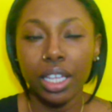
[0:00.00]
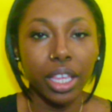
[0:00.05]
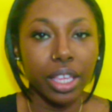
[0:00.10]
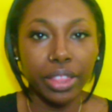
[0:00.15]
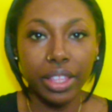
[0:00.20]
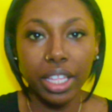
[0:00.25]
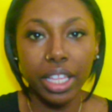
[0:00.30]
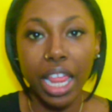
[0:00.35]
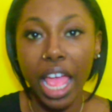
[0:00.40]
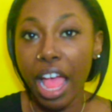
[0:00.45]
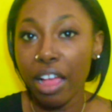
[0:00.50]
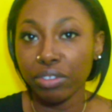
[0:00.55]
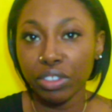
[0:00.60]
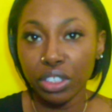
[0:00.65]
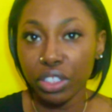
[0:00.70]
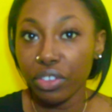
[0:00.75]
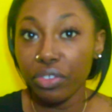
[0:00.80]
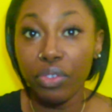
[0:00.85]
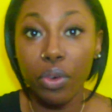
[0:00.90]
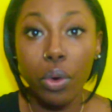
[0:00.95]
and then
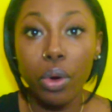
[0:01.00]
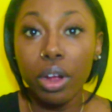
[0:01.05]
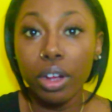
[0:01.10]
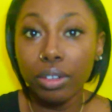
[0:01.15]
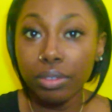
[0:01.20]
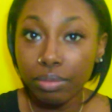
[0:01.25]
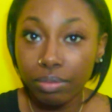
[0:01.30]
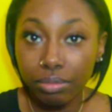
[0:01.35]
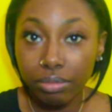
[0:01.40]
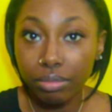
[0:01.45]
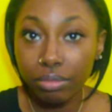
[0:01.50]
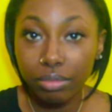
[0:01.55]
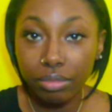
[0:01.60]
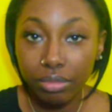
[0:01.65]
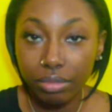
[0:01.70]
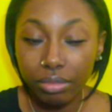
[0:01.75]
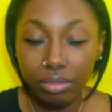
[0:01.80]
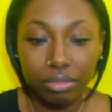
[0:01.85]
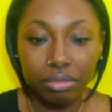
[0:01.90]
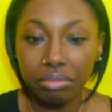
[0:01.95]
after the 4,
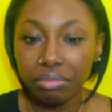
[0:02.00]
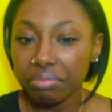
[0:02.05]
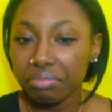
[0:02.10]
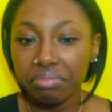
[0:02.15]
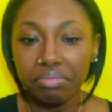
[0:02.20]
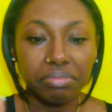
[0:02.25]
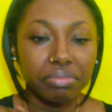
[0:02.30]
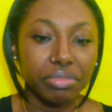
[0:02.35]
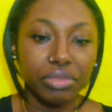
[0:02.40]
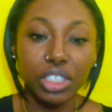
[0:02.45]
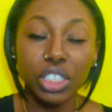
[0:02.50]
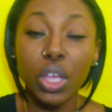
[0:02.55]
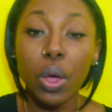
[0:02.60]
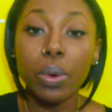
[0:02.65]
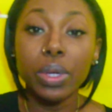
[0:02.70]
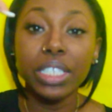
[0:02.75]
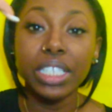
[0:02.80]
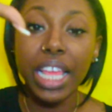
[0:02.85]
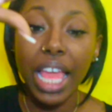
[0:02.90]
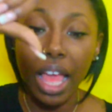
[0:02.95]
it's
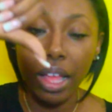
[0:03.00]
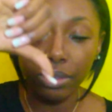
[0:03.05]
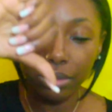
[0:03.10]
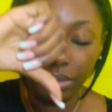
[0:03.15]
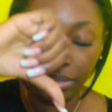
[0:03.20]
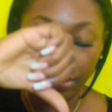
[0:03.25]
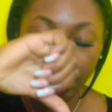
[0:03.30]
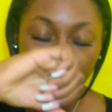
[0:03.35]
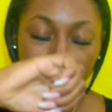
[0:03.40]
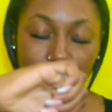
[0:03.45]
going down,